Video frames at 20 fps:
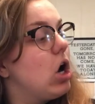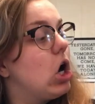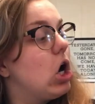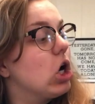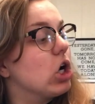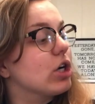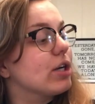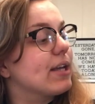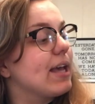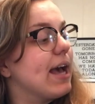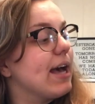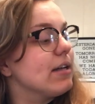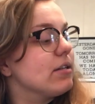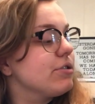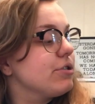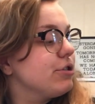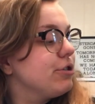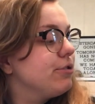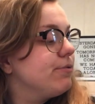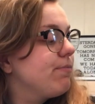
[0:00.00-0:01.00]

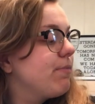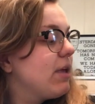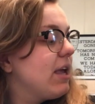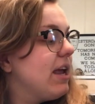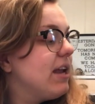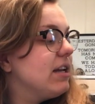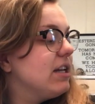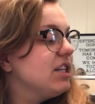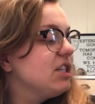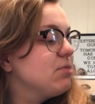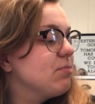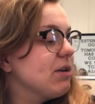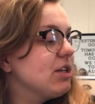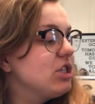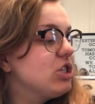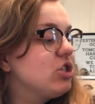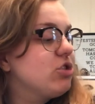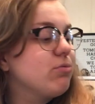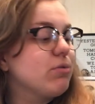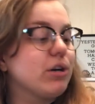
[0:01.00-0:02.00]
Hardcastle, and it's by
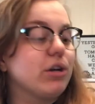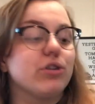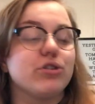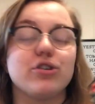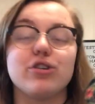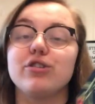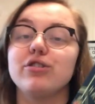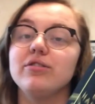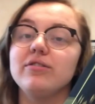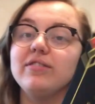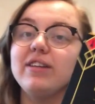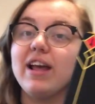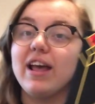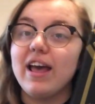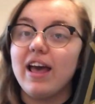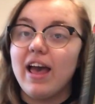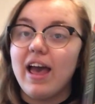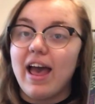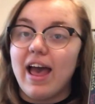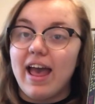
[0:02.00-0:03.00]
Stuart Turton.
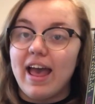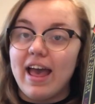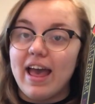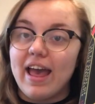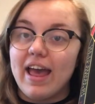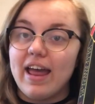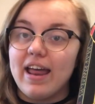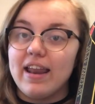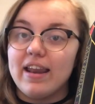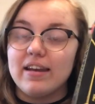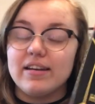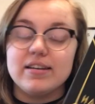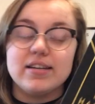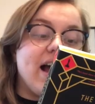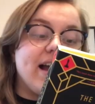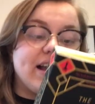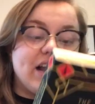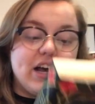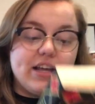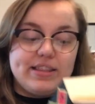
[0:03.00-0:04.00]
And
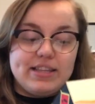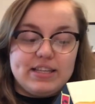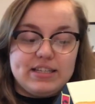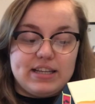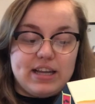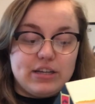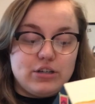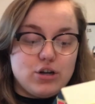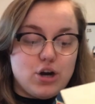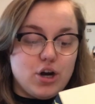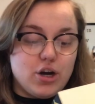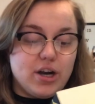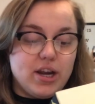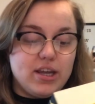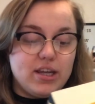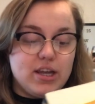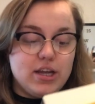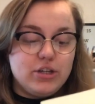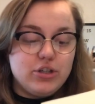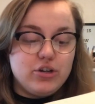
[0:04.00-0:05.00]
I got this at
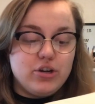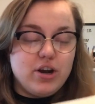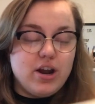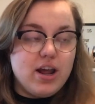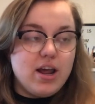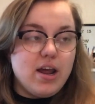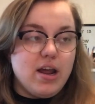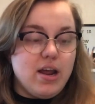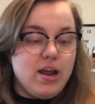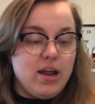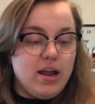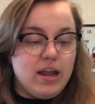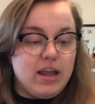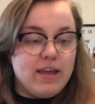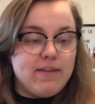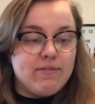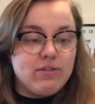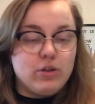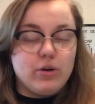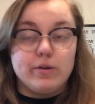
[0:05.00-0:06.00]
Target yesterday,
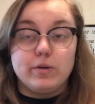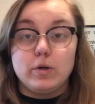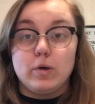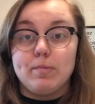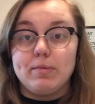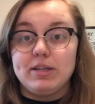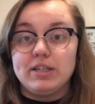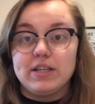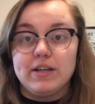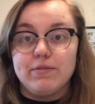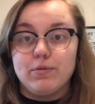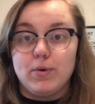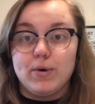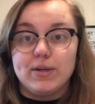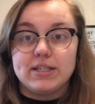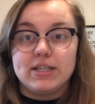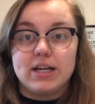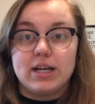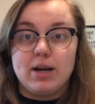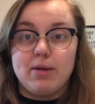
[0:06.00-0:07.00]
even though I told myself I
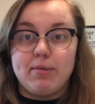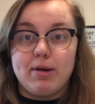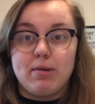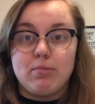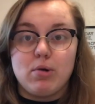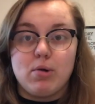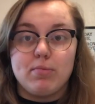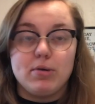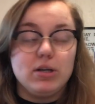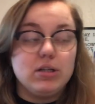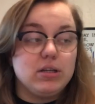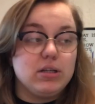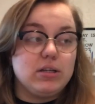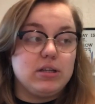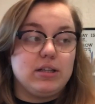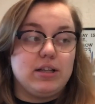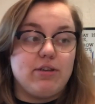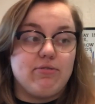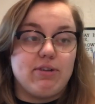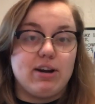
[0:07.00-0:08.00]
wasn't going to buy more books
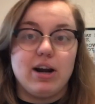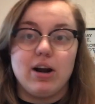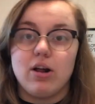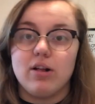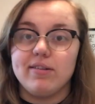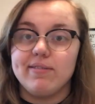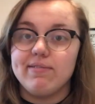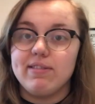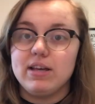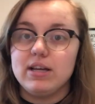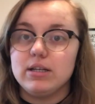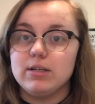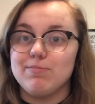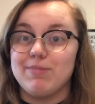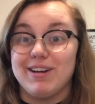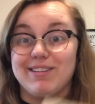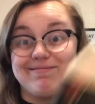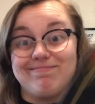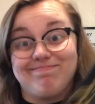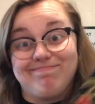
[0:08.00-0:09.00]
until I read all of these,
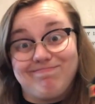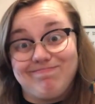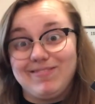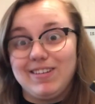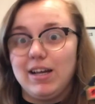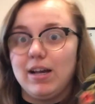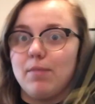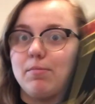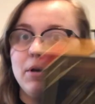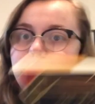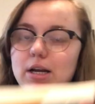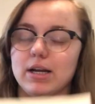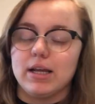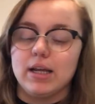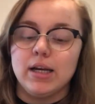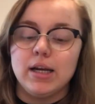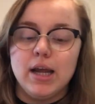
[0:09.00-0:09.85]
but I bought it.